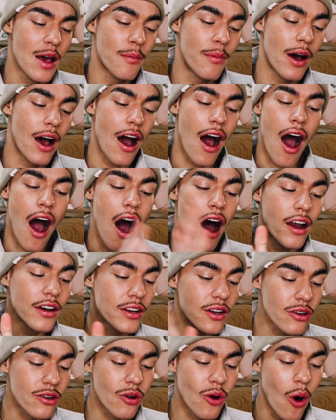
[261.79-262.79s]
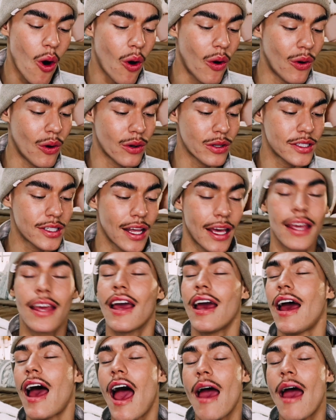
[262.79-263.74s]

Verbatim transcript: but on cold, like,